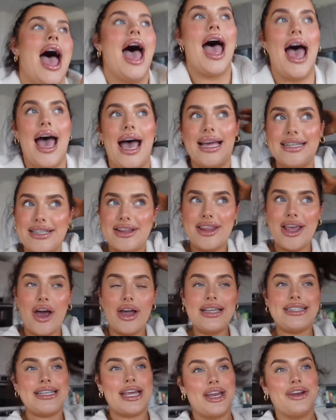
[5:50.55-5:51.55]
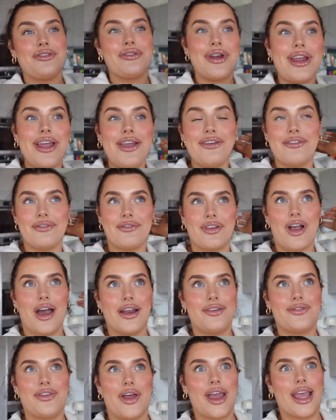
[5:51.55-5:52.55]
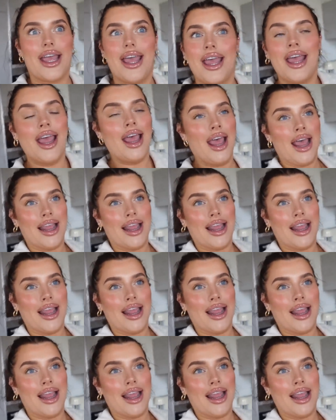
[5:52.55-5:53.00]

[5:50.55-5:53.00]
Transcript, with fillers: And the itinerary, kind of like